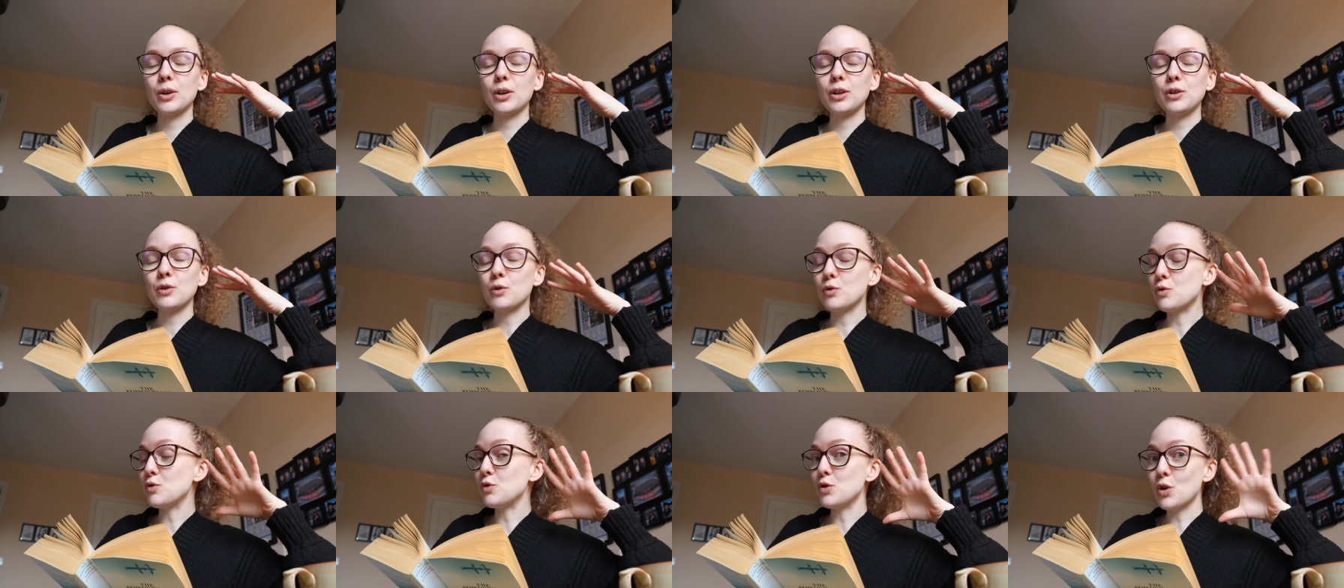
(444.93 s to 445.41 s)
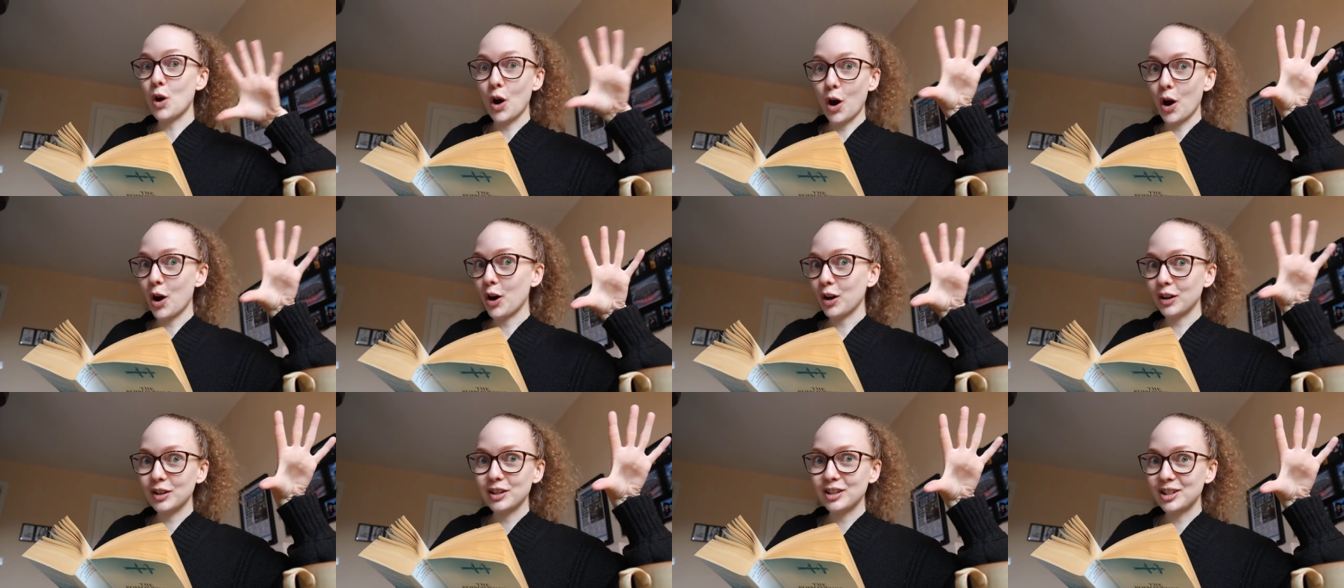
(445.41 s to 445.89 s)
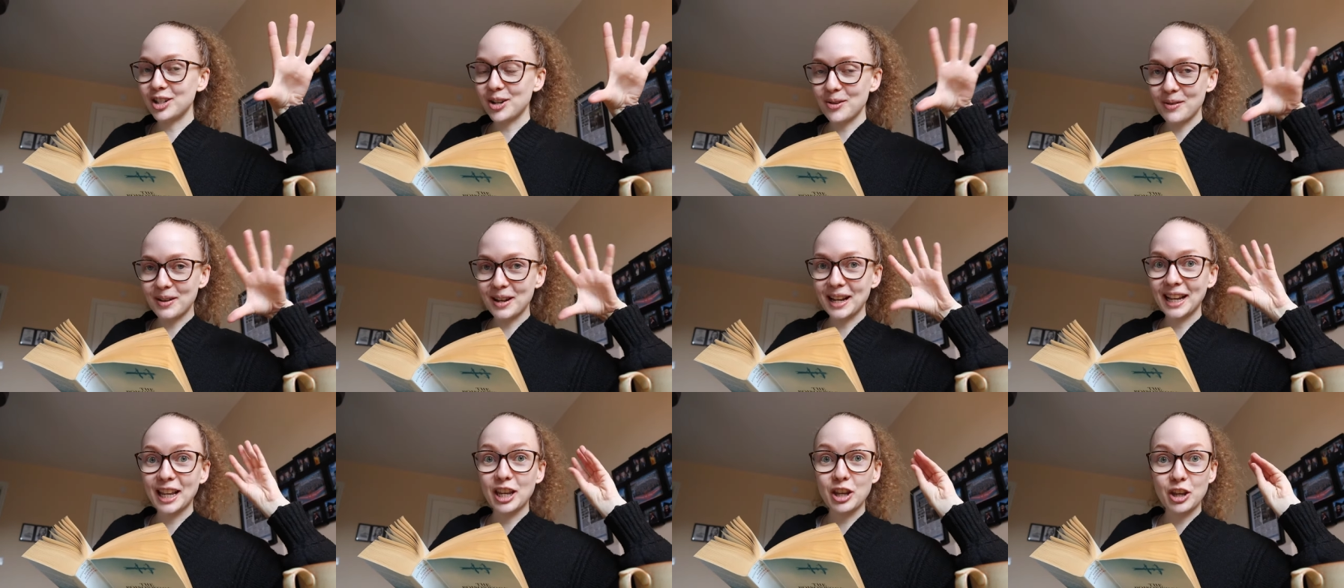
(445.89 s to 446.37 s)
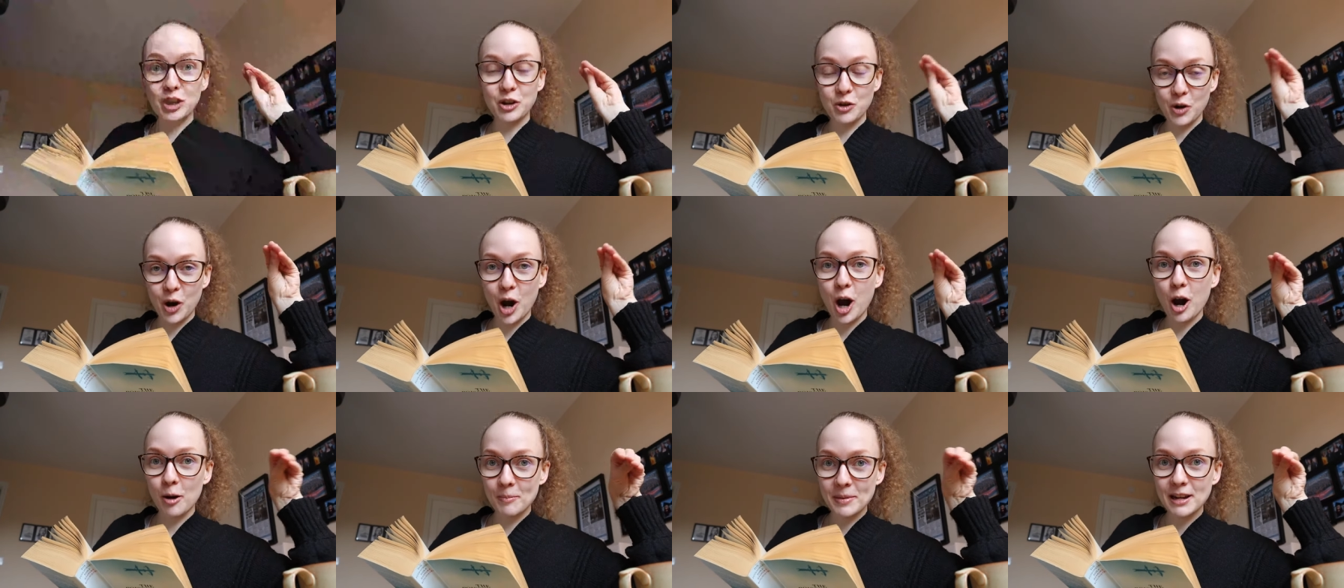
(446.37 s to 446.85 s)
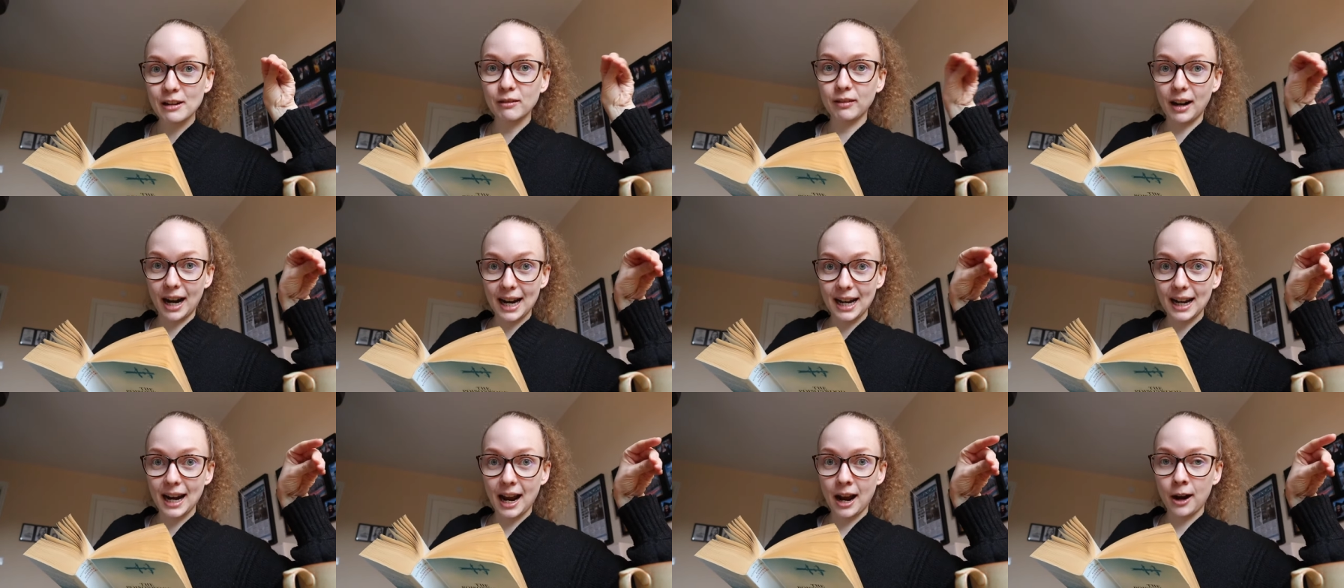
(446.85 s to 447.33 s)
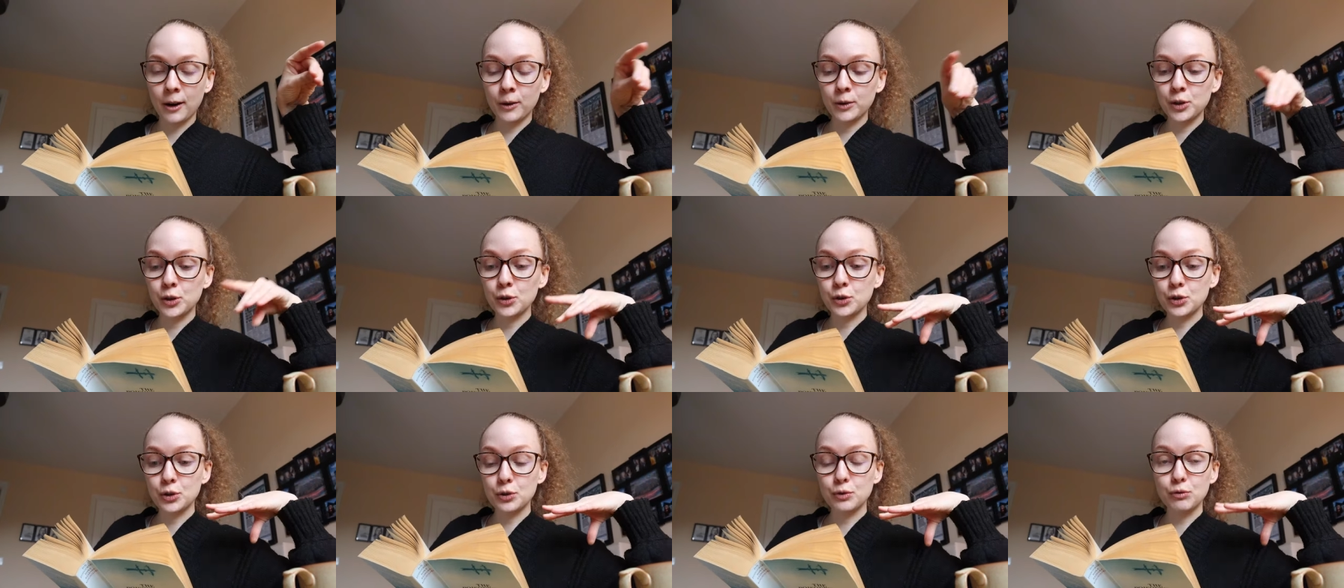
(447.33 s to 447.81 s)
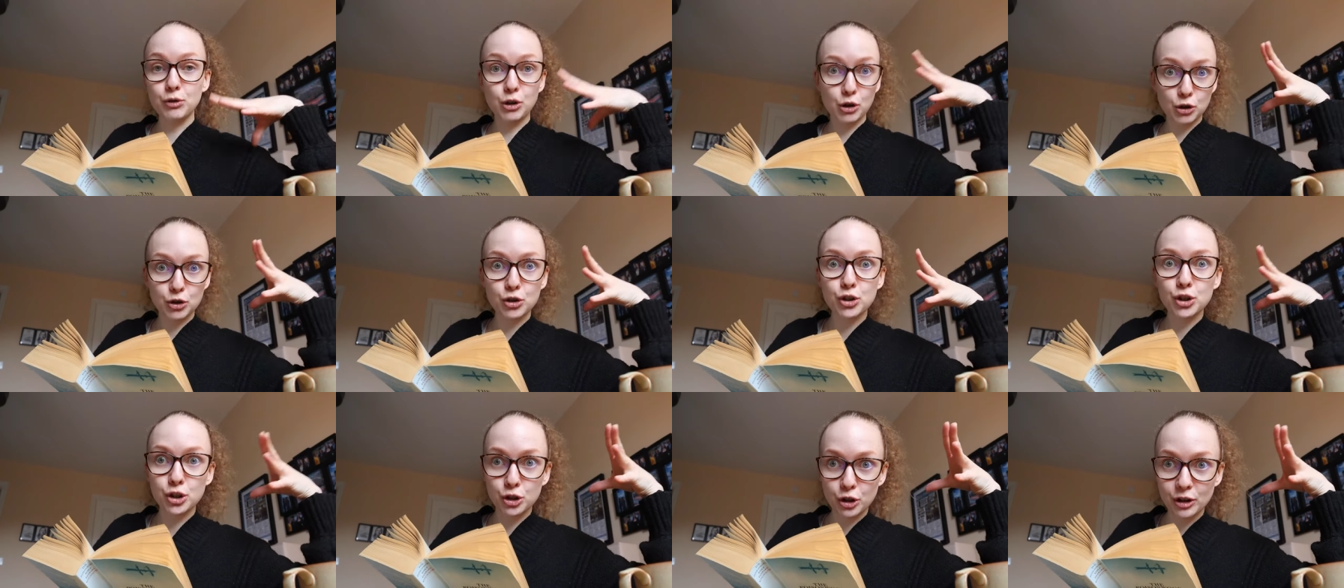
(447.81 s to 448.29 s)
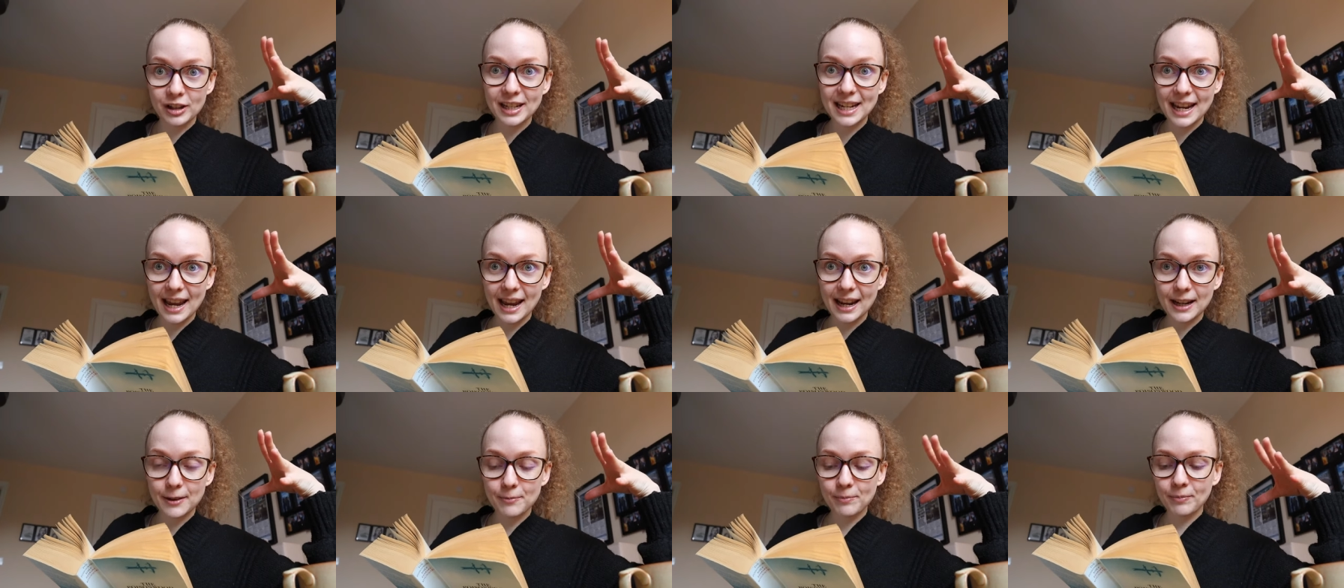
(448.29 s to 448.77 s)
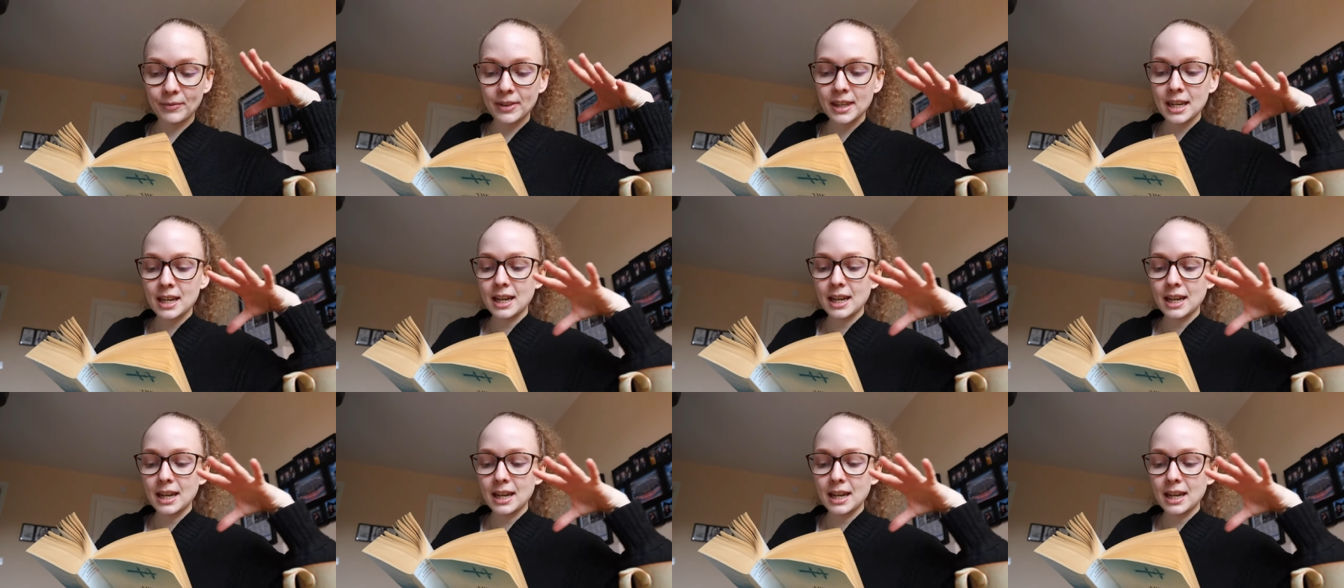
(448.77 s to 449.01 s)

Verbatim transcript: you're not doing your hobby right now, you're you're studying.